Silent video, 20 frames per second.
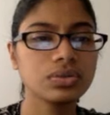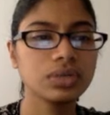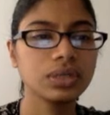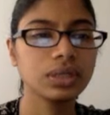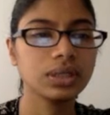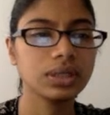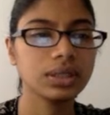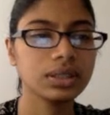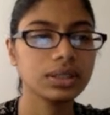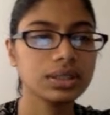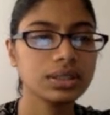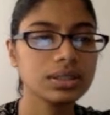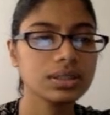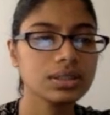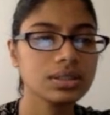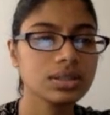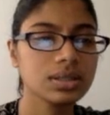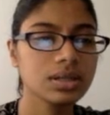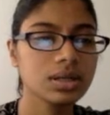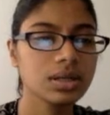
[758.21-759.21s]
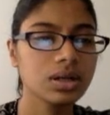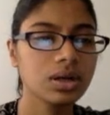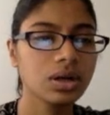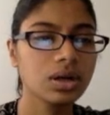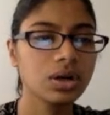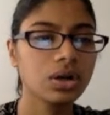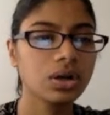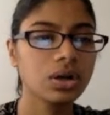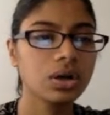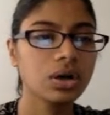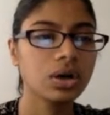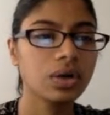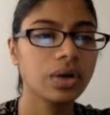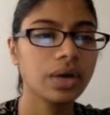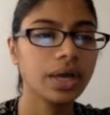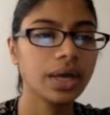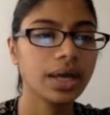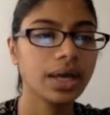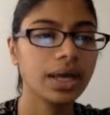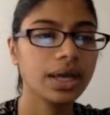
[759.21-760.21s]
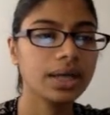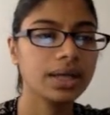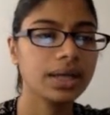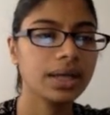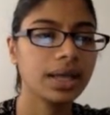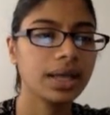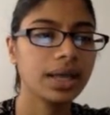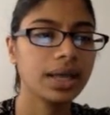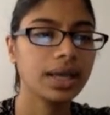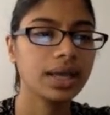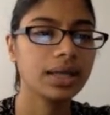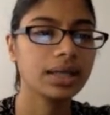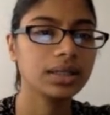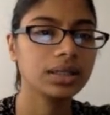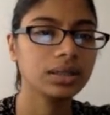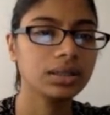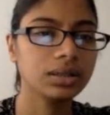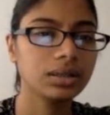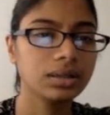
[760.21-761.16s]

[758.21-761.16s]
is go ahead and